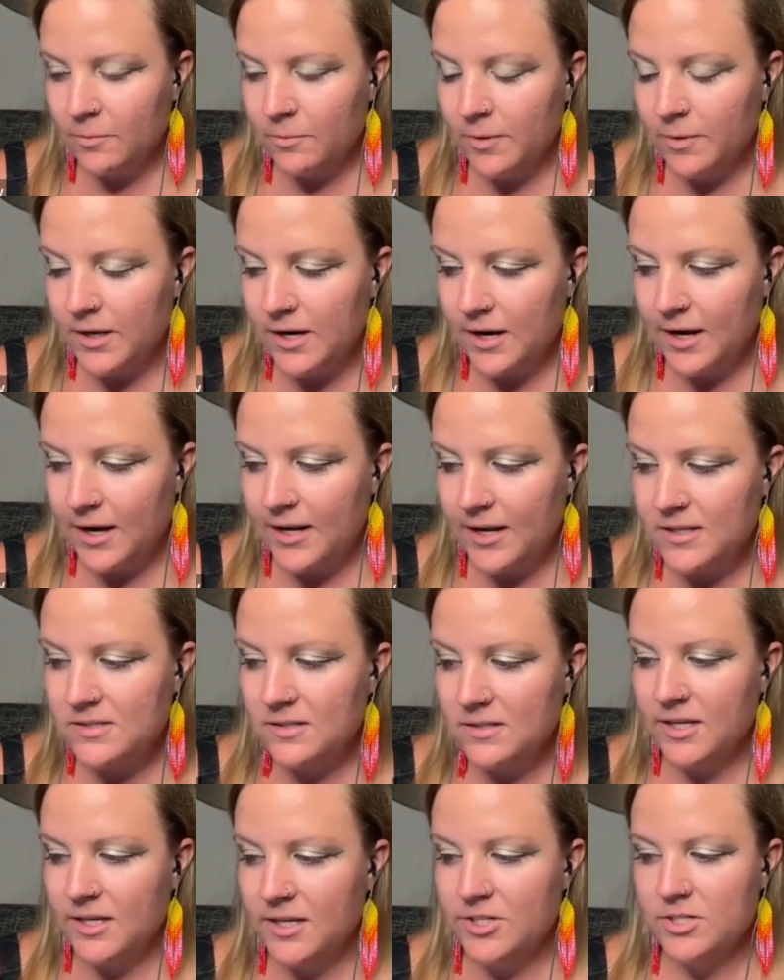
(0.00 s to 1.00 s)
when
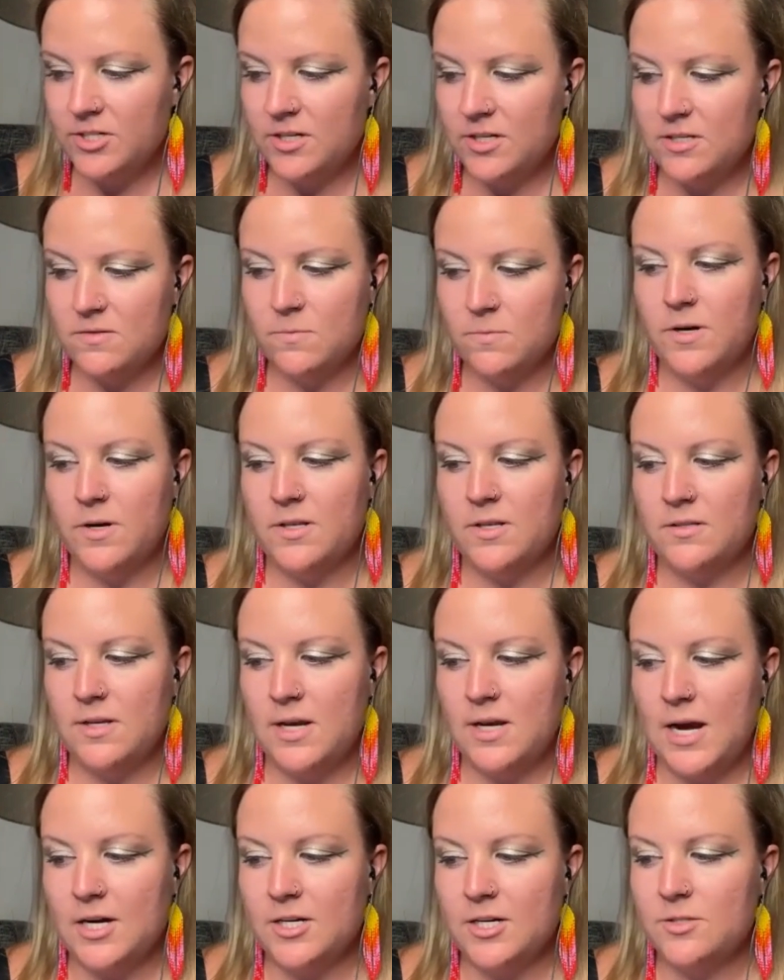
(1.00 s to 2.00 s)
isolation is one's
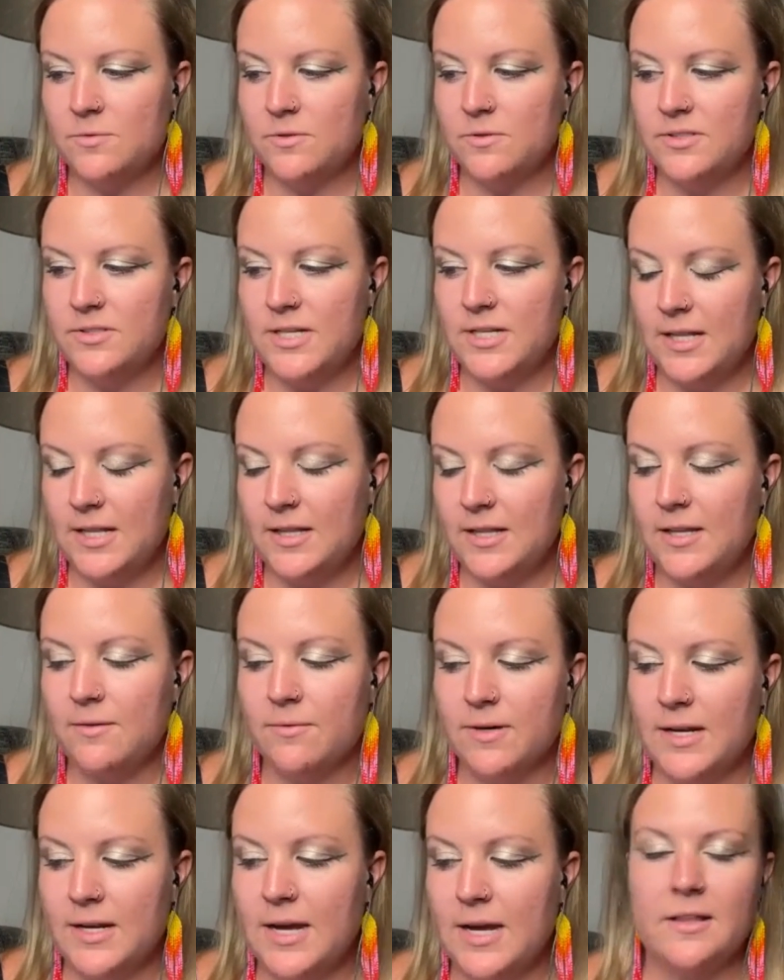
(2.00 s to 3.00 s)
actual daily
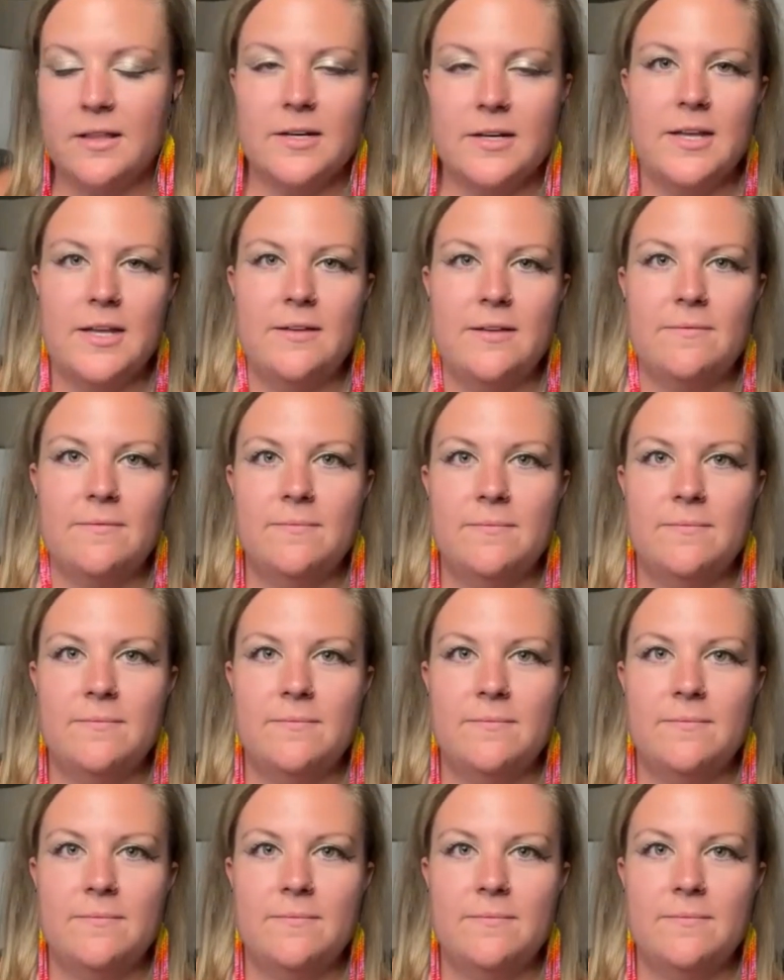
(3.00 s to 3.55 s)
reality.